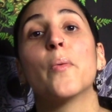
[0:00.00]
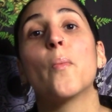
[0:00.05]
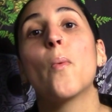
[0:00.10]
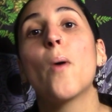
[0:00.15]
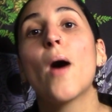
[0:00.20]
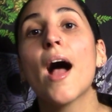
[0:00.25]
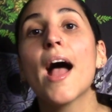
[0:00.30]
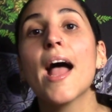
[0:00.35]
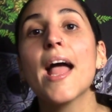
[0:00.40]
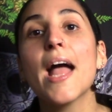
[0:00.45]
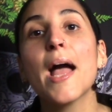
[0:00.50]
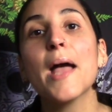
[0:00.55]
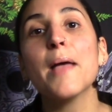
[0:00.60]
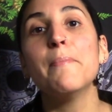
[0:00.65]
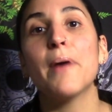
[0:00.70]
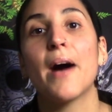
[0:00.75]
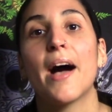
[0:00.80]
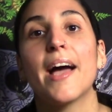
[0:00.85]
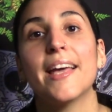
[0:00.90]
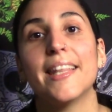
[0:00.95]
why I
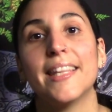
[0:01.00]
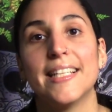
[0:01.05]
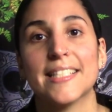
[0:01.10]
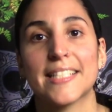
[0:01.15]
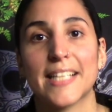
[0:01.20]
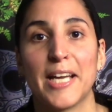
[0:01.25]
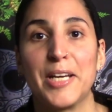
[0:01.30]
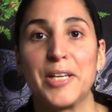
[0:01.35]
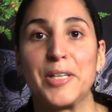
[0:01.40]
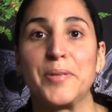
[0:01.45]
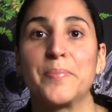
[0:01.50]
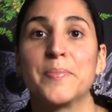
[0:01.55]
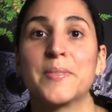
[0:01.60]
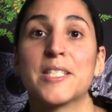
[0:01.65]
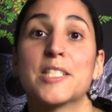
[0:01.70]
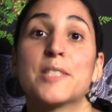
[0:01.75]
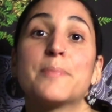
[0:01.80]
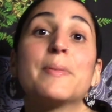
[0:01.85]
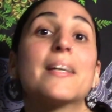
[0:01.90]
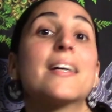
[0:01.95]
buy these items
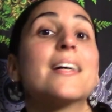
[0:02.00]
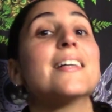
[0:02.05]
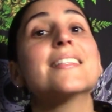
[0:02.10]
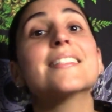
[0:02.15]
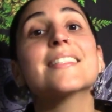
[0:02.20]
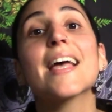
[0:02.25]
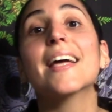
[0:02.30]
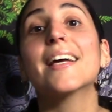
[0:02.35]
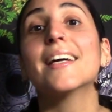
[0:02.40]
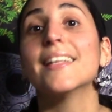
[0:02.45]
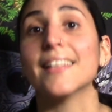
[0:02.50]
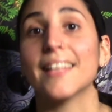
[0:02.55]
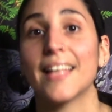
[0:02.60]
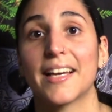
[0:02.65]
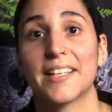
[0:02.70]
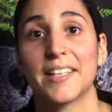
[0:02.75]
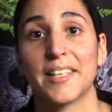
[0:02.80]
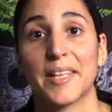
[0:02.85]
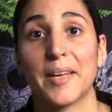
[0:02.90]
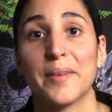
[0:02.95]
is because I
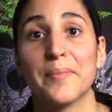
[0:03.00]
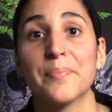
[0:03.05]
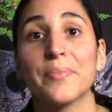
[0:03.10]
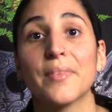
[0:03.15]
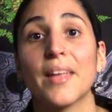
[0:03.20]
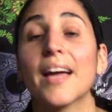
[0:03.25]
collect them.